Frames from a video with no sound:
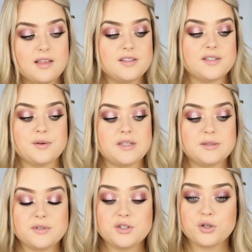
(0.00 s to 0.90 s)
So these
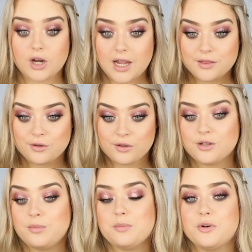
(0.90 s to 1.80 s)
ones are great. They're a
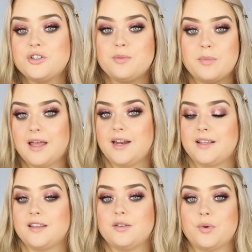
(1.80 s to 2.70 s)
little bit more
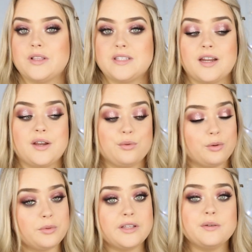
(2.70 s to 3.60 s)
dramatic than the ones that I
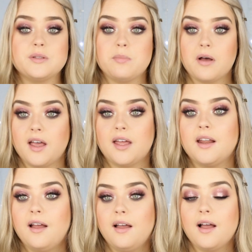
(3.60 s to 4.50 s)
normally use, but
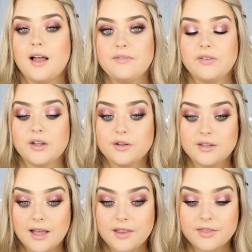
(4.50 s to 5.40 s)
I figured
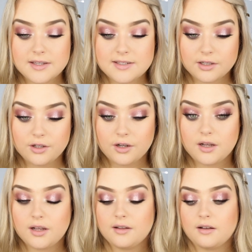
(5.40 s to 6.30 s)
that this
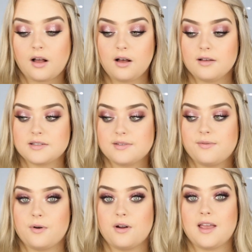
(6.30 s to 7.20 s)
look calls
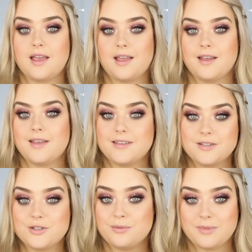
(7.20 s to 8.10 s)
for a
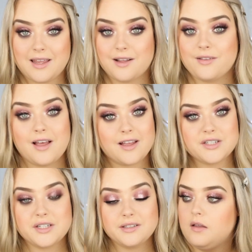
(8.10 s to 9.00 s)
dramatic lash.